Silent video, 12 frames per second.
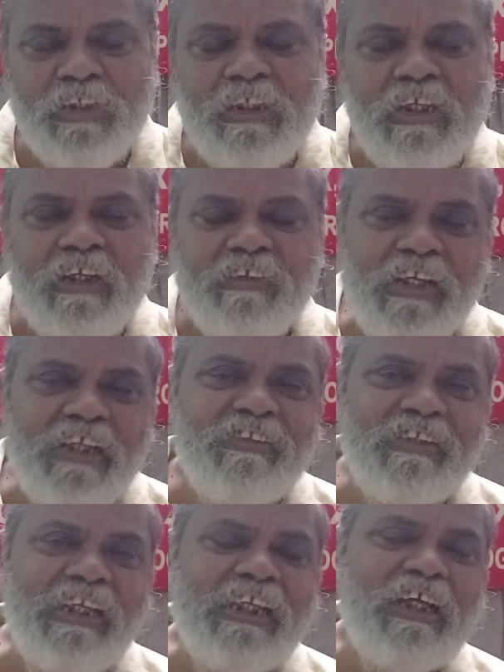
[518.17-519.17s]
we take
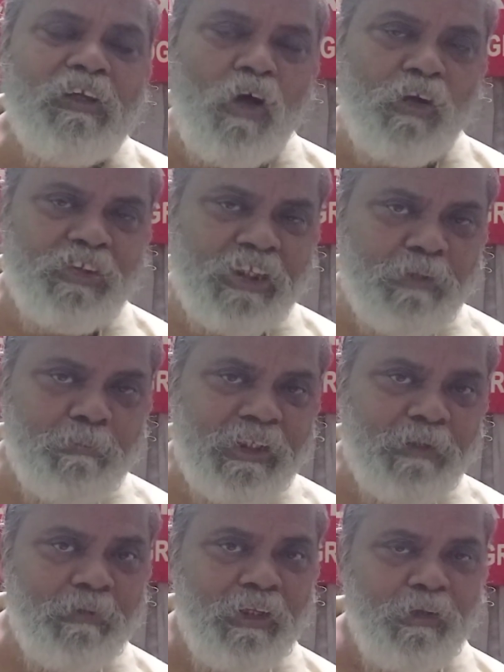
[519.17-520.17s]
silicon or
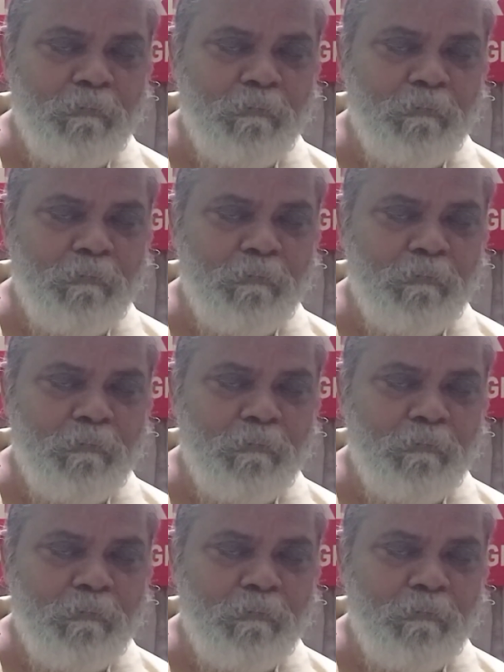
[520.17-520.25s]
germanium,